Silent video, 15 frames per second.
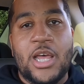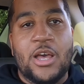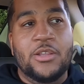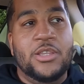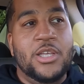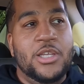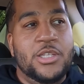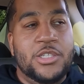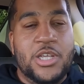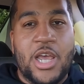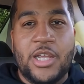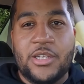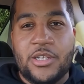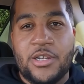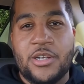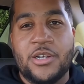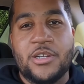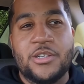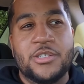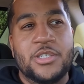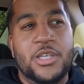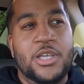out the
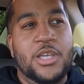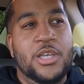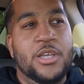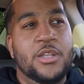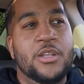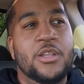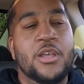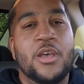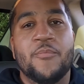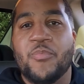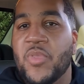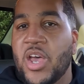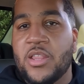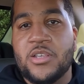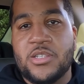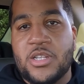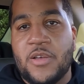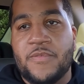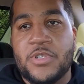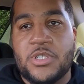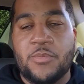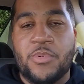injectors and other
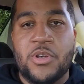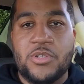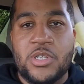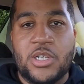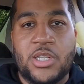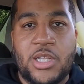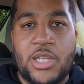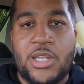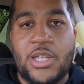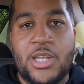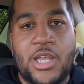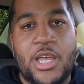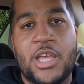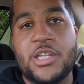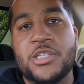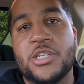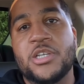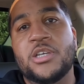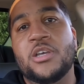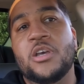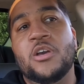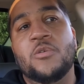stuff is supposed to clean in the
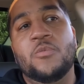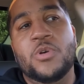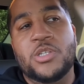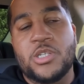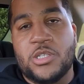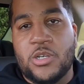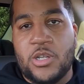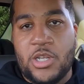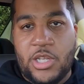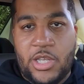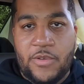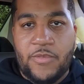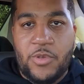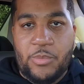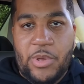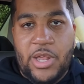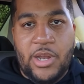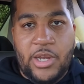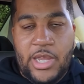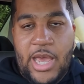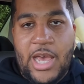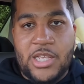engine, which is going to give you better
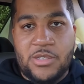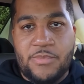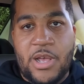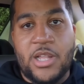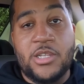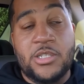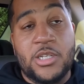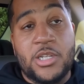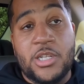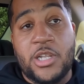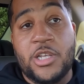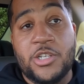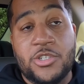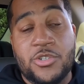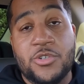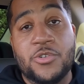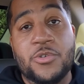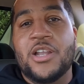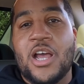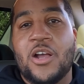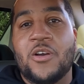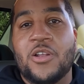gas mileage. And it is true, you're
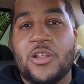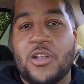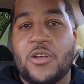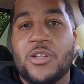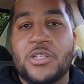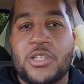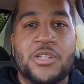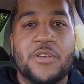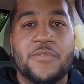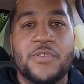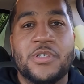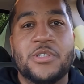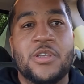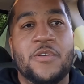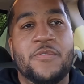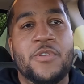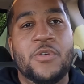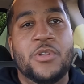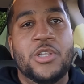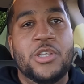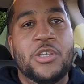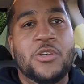not going to notice a difference if you
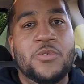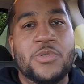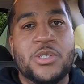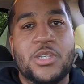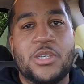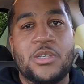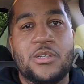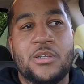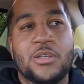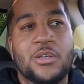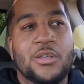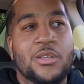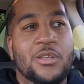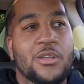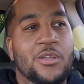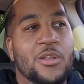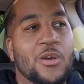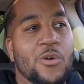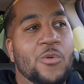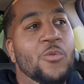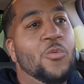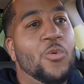only use it, you
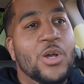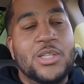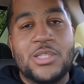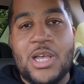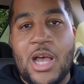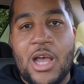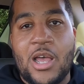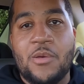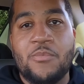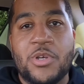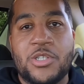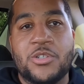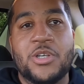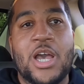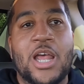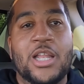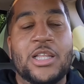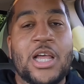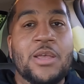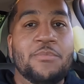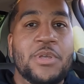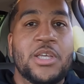know, one time, but you gotta
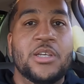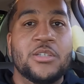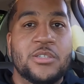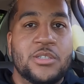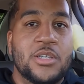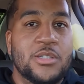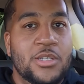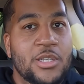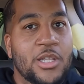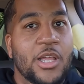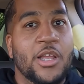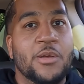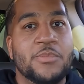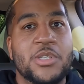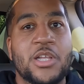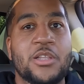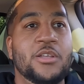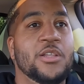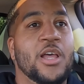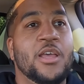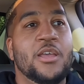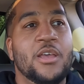like be consistent. Like I'm telling you,
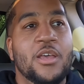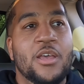like